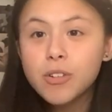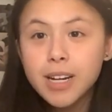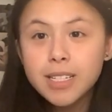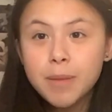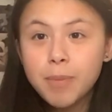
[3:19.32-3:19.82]

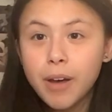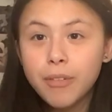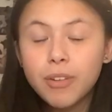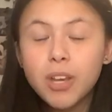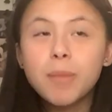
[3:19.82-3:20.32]
Grande
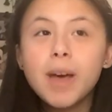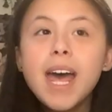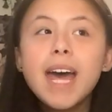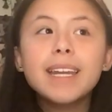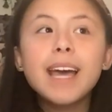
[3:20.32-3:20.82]
perfume.
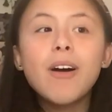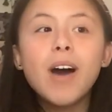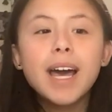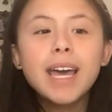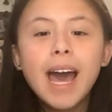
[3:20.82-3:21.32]
Now
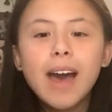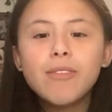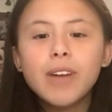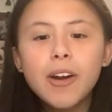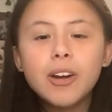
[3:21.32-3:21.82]
I
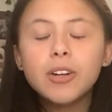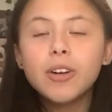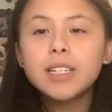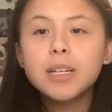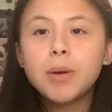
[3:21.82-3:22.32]
have Ariana
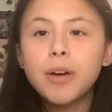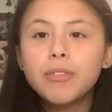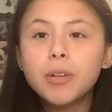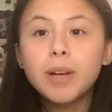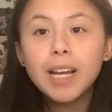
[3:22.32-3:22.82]
Grande
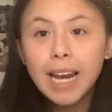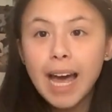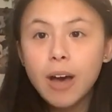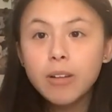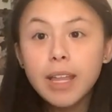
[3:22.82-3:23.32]
perfume
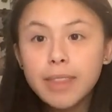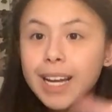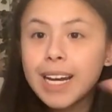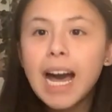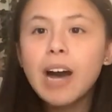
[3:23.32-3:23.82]
Cloud, like the
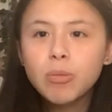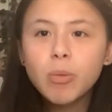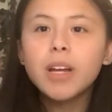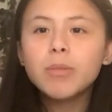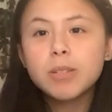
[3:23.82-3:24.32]
Cloud
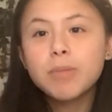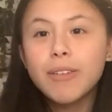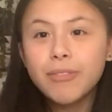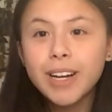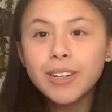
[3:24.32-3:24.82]
one, which my
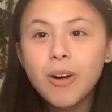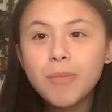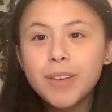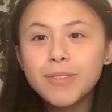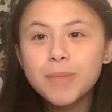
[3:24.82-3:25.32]
friend got
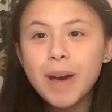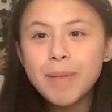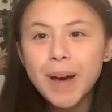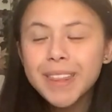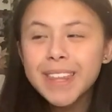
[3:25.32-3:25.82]
me for my
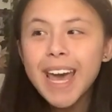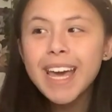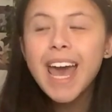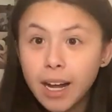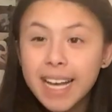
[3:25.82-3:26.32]

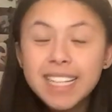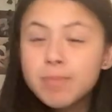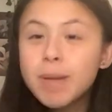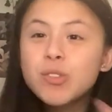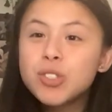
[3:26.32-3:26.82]
birthday. It
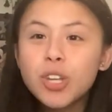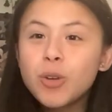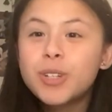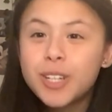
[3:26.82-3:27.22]
smells so